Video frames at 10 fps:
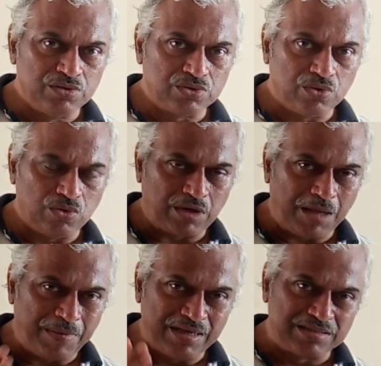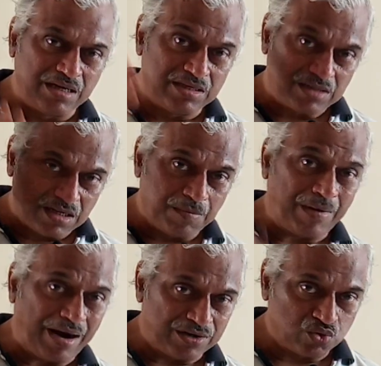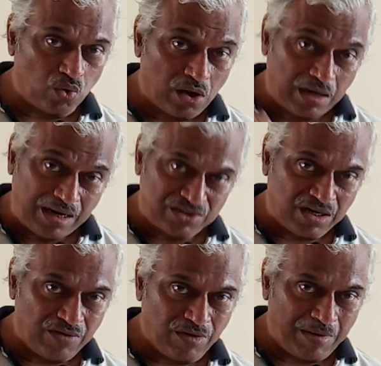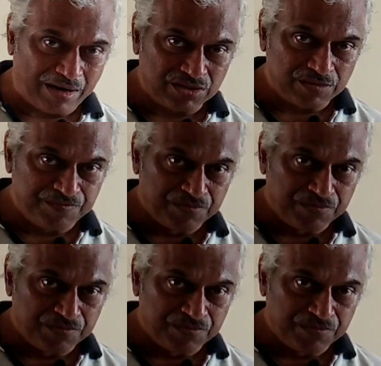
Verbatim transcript: So type A sellers are the brands who are national level brands.